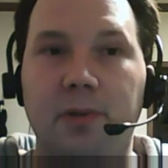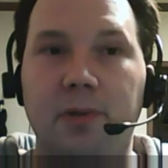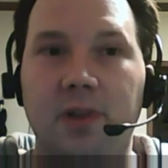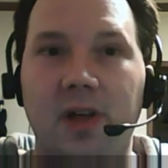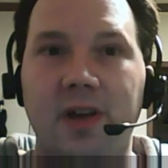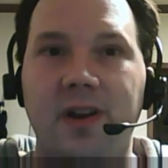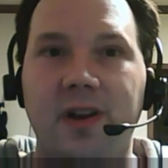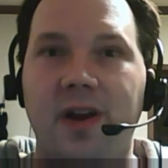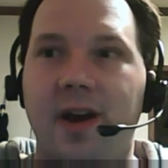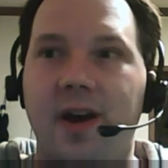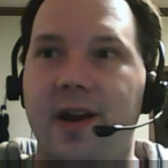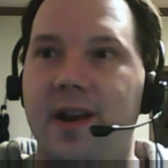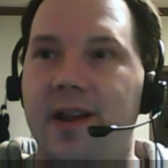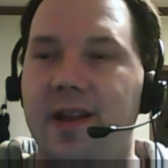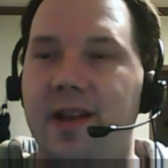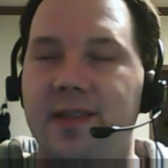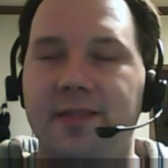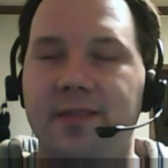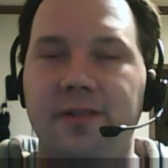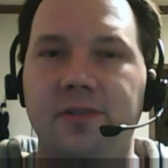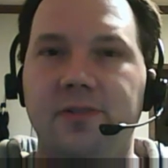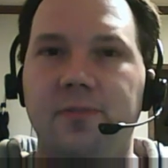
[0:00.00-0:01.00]
there's
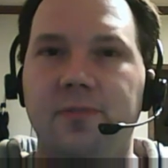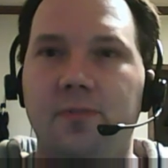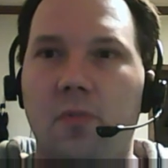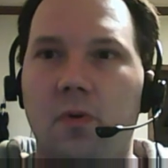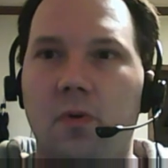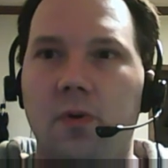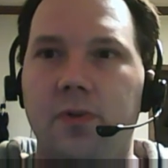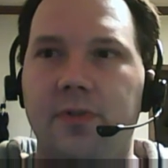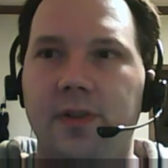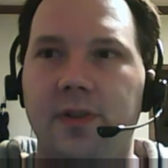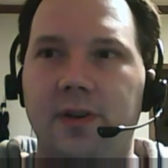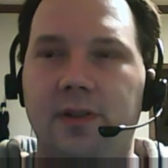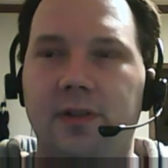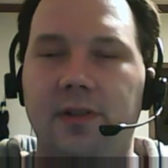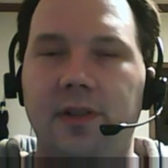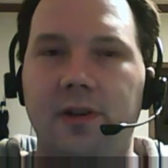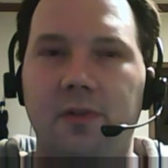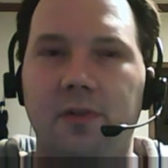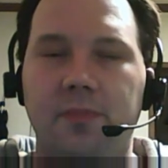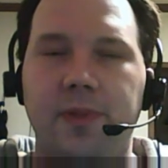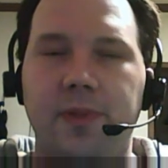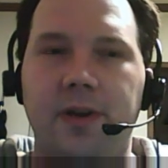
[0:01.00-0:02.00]
blood on it, and there's
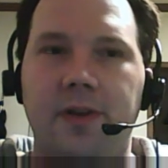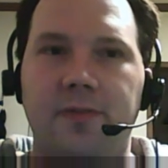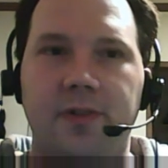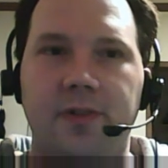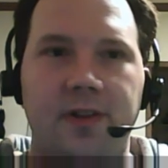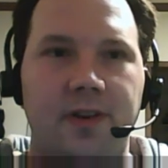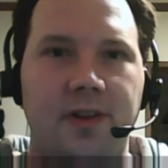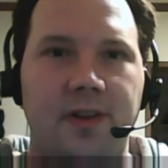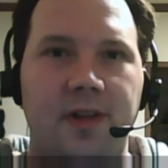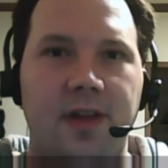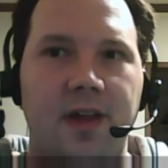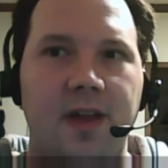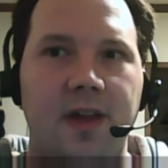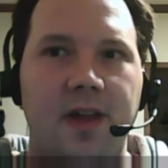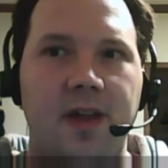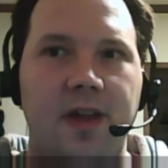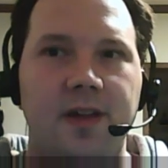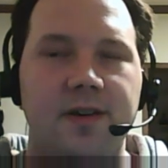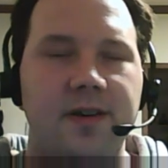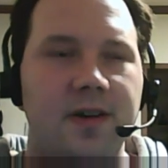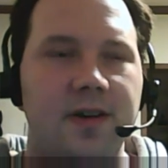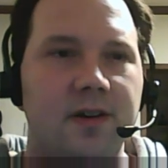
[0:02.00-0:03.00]
more than a little bit of
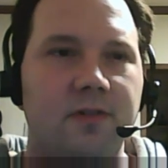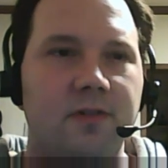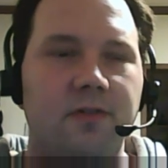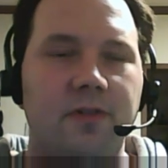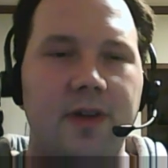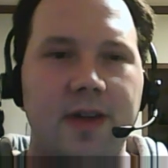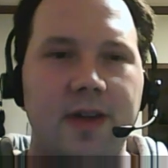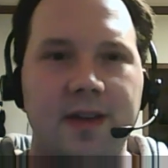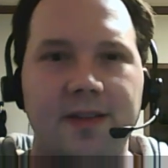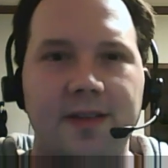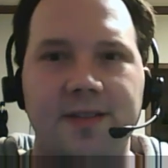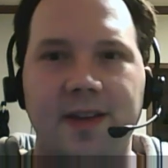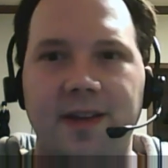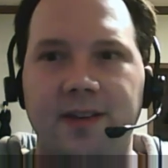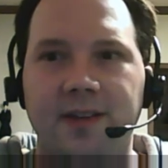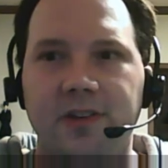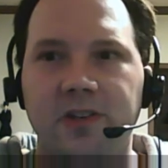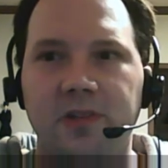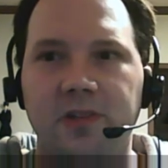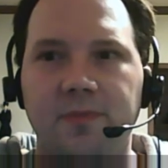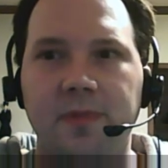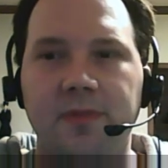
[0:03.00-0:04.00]
it. Now,
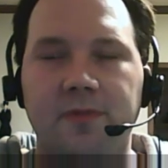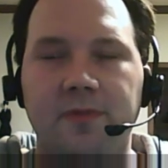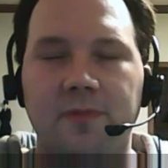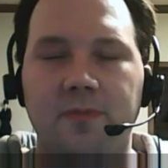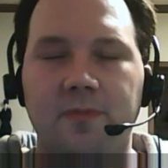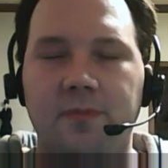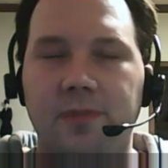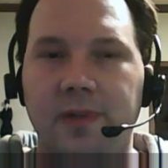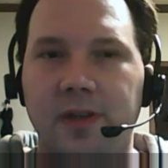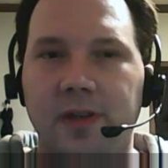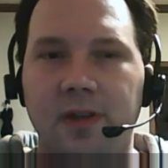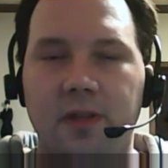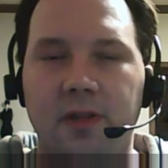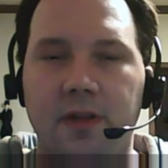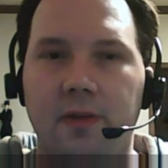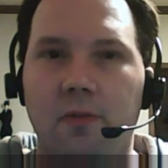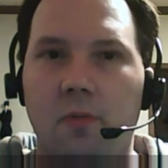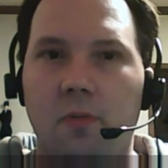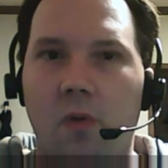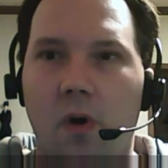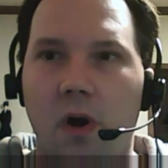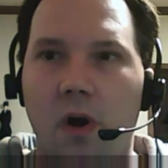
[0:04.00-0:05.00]
granted, that could just be
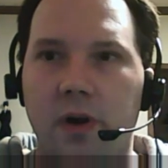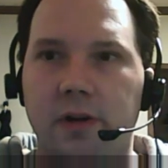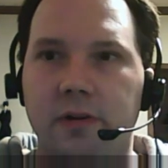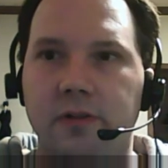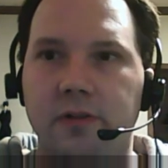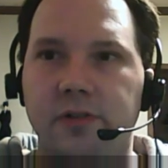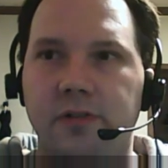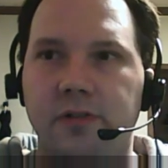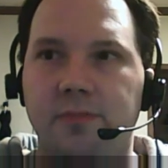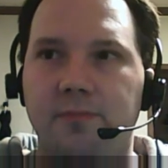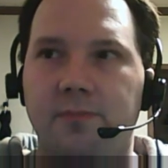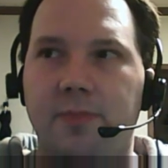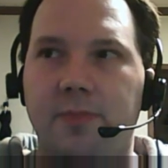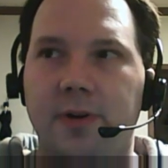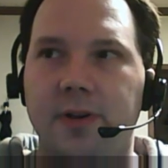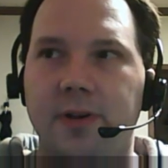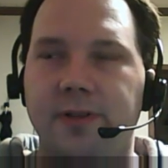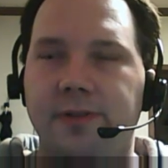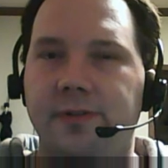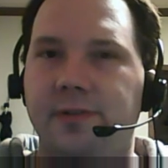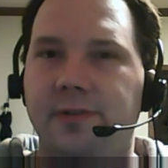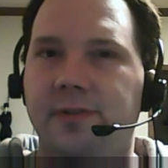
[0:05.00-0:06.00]
from killing
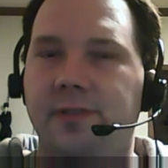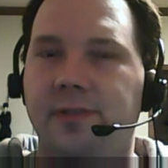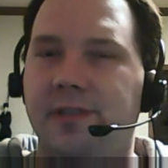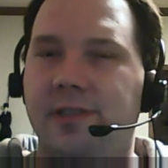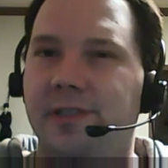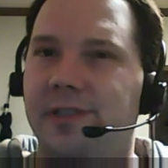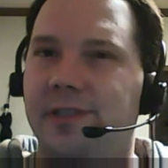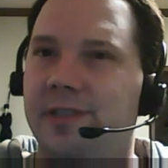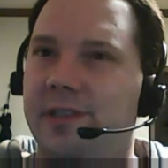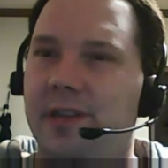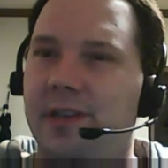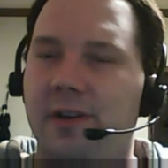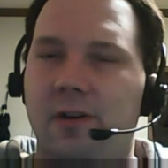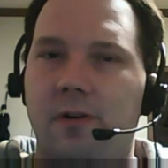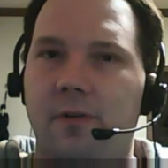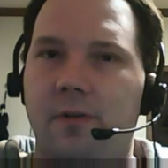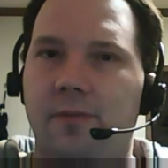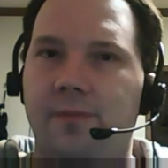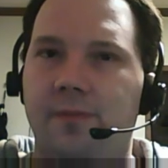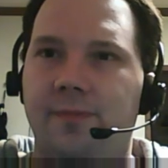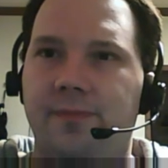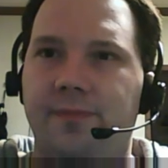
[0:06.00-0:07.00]
walkers, but
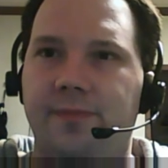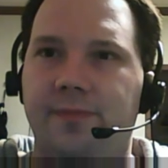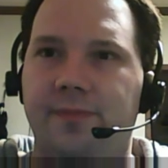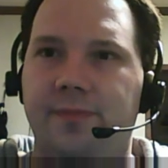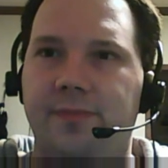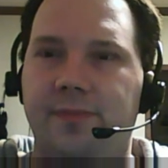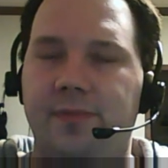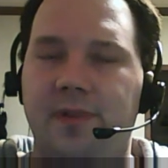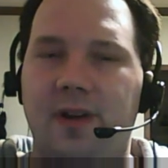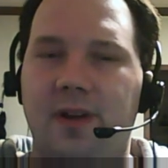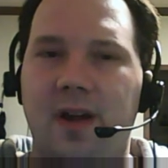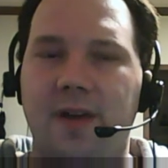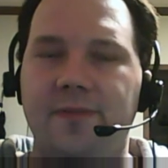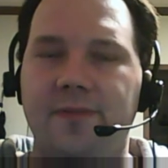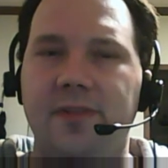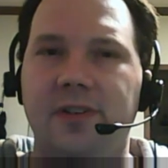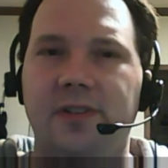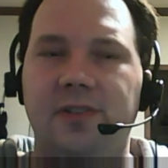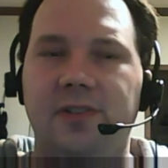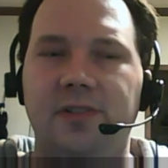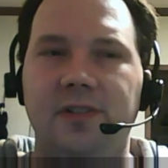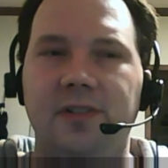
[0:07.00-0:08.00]
still.
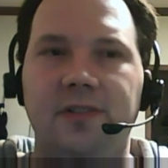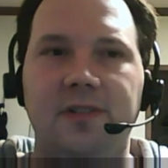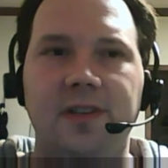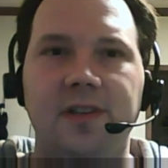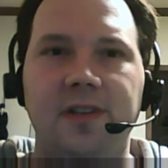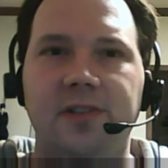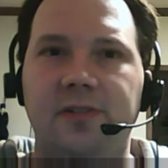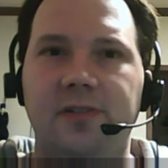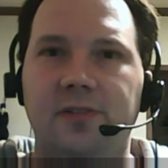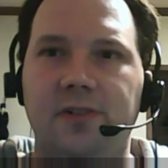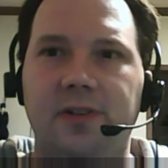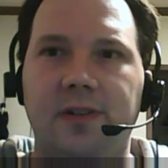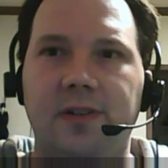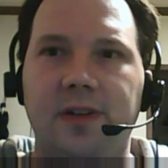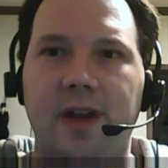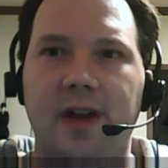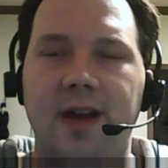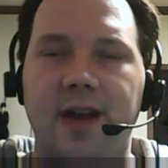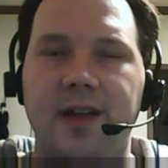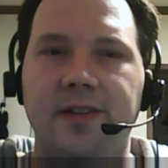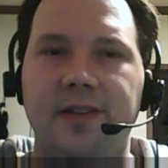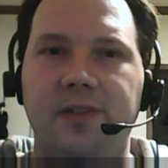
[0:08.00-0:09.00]
Obviously,
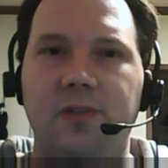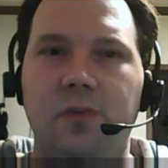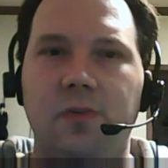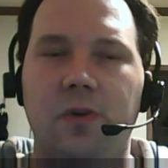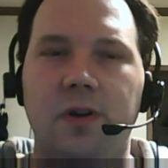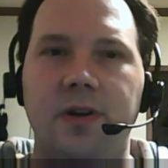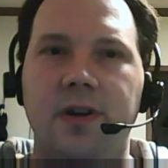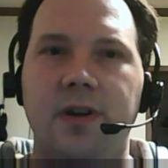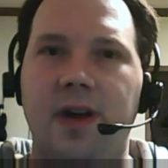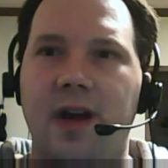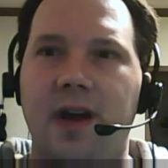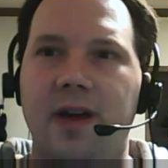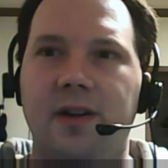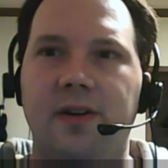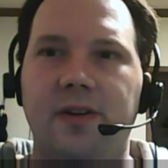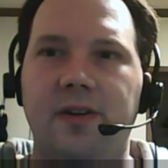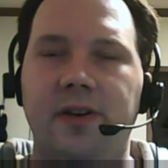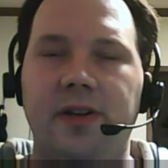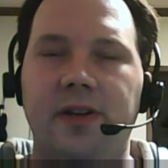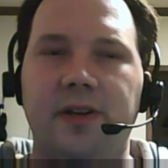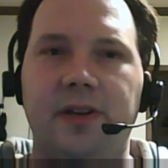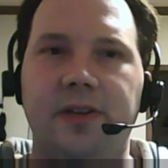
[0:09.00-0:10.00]
these are guys who
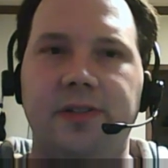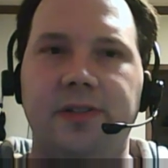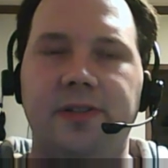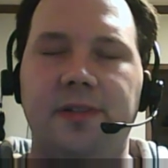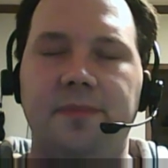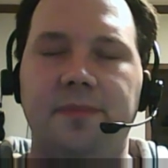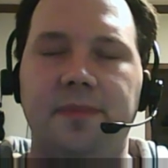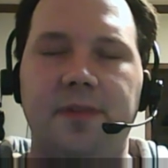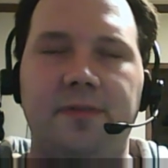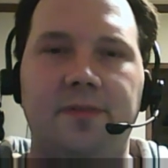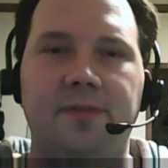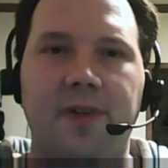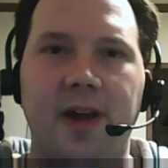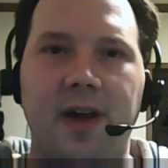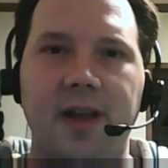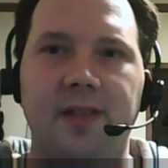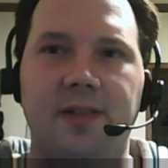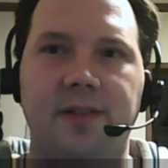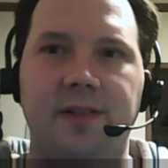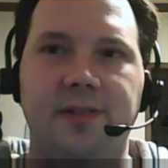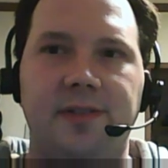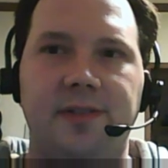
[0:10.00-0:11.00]
are not
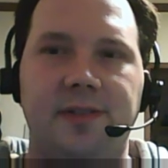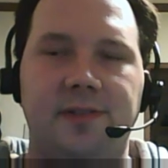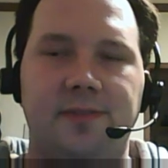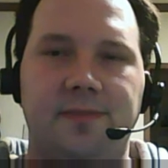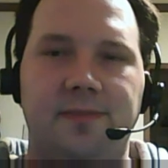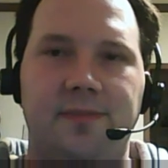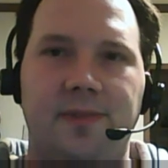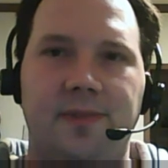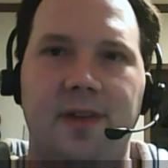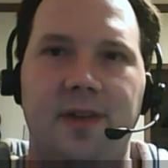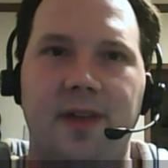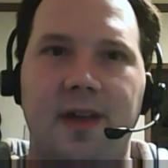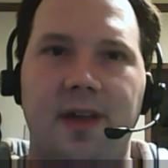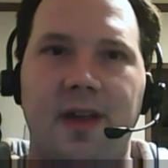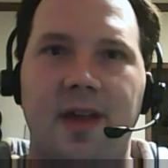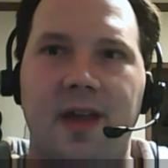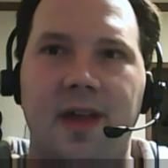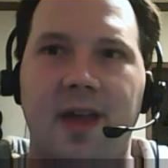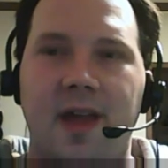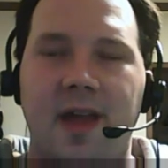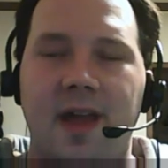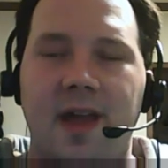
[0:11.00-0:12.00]
unaccustomed to
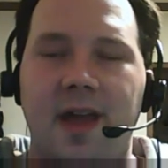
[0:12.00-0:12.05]
violence.